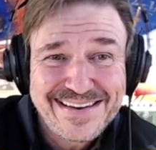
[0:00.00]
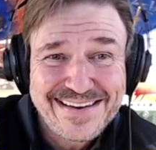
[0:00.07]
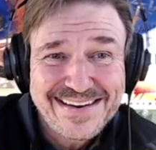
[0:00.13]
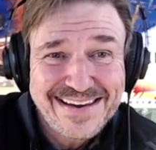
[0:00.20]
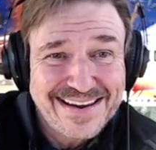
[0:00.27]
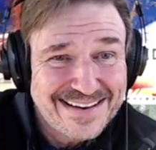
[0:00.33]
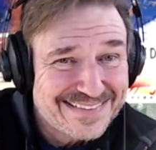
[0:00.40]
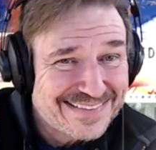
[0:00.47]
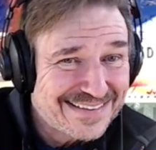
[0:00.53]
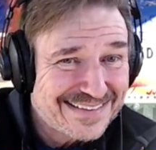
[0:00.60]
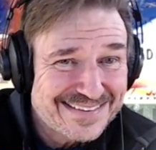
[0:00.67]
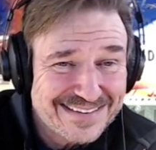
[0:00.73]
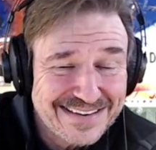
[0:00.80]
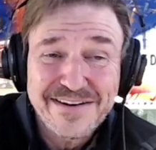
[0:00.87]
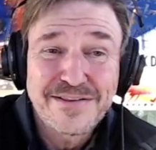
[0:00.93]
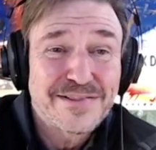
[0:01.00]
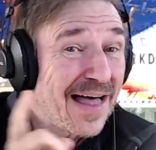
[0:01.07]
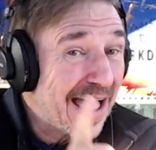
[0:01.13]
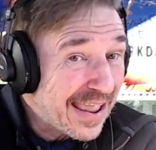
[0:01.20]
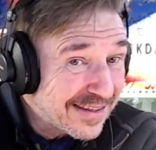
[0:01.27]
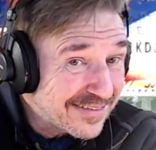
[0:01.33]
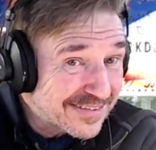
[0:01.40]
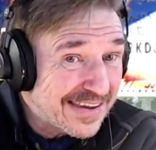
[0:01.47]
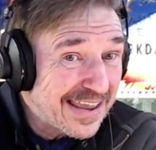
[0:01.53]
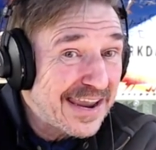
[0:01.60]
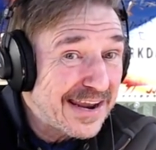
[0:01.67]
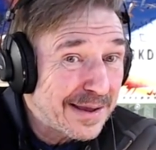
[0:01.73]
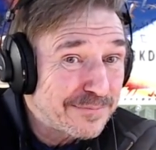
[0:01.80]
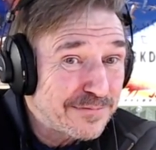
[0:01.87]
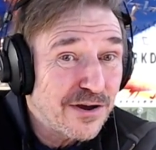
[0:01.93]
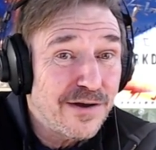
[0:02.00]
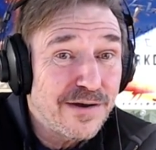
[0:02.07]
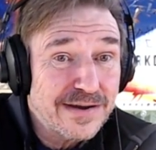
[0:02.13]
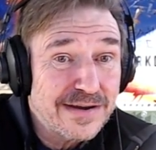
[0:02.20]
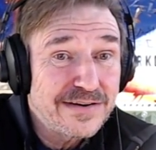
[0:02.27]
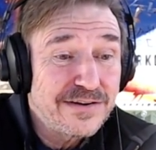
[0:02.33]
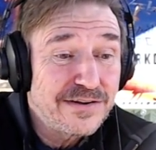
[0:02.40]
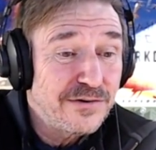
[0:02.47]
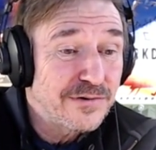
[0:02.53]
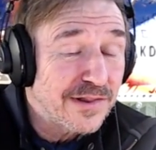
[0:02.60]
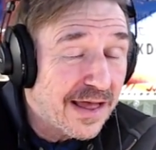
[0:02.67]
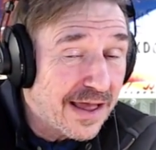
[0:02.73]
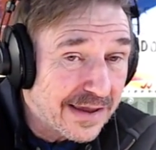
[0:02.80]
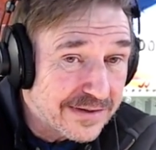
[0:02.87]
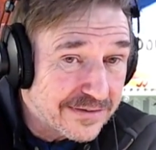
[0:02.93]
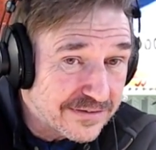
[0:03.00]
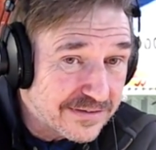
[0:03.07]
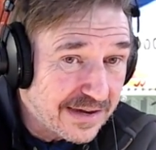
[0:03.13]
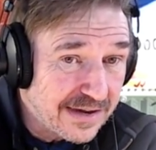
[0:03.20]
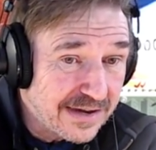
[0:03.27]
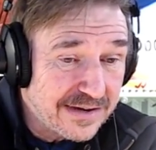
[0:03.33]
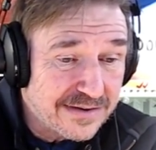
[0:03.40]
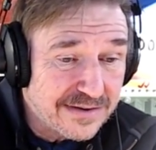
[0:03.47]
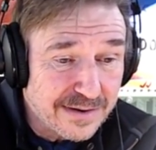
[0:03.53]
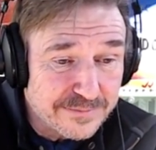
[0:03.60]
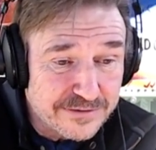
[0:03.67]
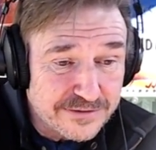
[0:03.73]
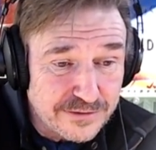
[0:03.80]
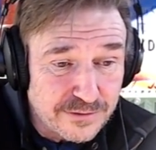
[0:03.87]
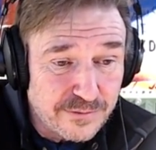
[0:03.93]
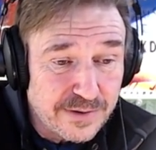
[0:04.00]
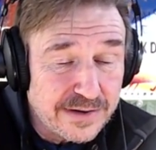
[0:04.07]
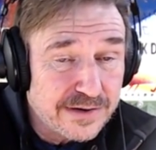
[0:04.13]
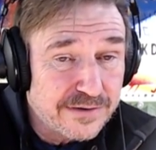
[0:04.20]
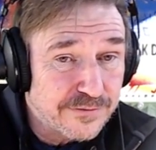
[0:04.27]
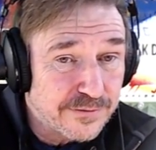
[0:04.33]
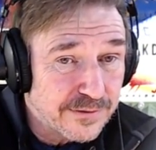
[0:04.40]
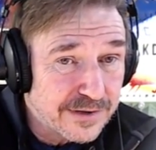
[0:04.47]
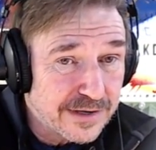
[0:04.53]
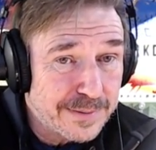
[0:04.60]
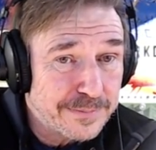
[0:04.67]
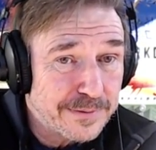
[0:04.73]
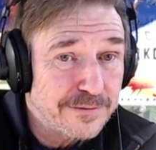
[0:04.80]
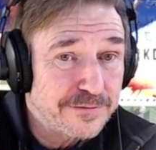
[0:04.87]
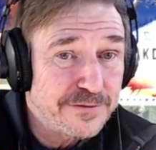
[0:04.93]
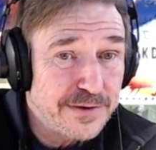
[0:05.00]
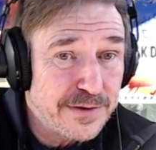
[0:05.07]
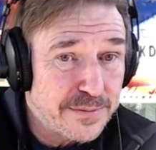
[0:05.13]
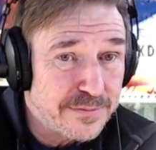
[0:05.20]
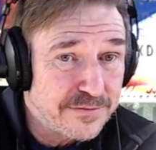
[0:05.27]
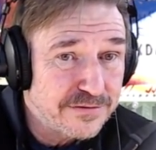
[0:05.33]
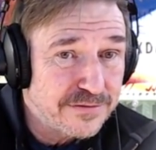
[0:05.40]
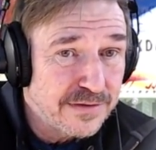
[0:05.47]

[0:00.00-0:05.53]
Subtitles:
and then, you know, Lionsgate, I'm talking to you, Lionsgate. I'm still waiting for a couple of films